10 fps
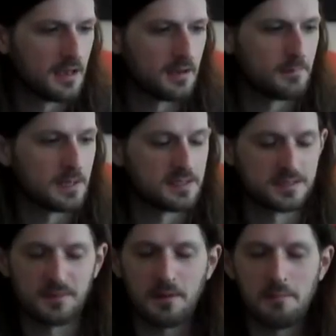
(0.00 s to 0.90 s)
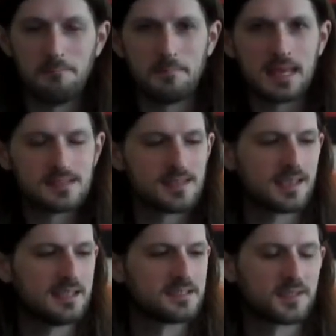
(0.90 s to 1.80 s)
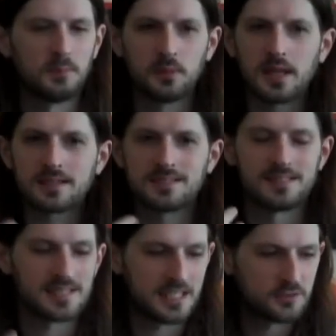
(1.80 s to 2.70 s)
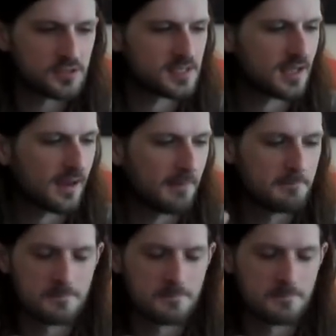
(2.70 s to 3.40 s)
Um, it is amazing, it's complex, it's interesting,